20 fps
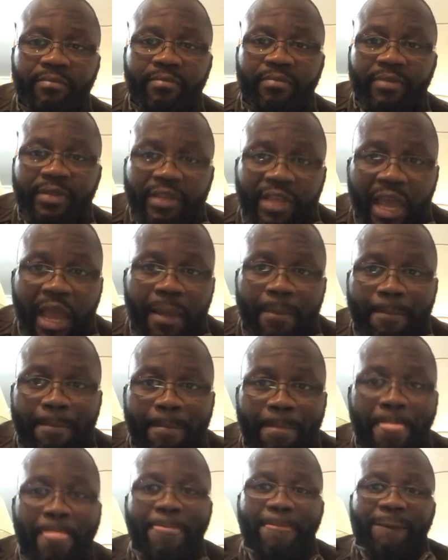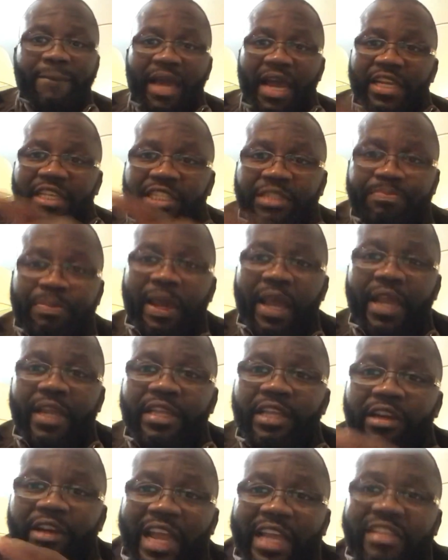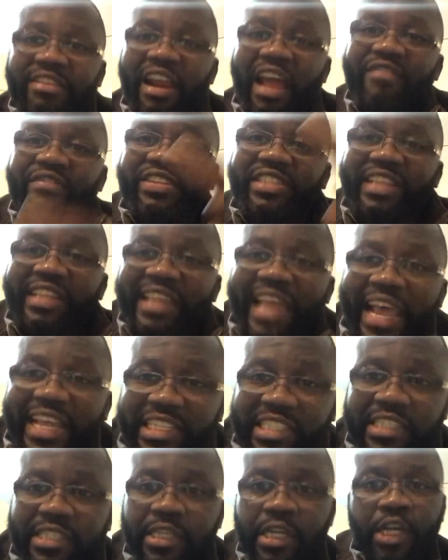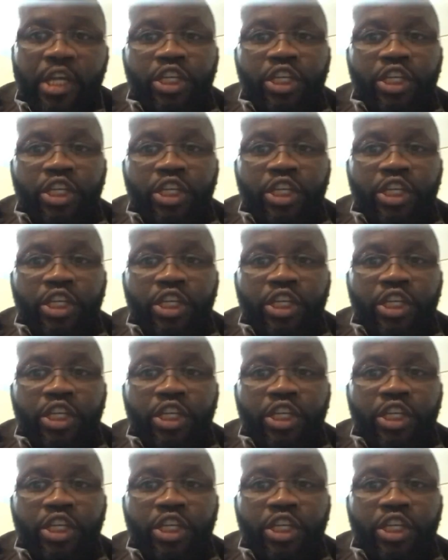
yeah, and paying the drivers less,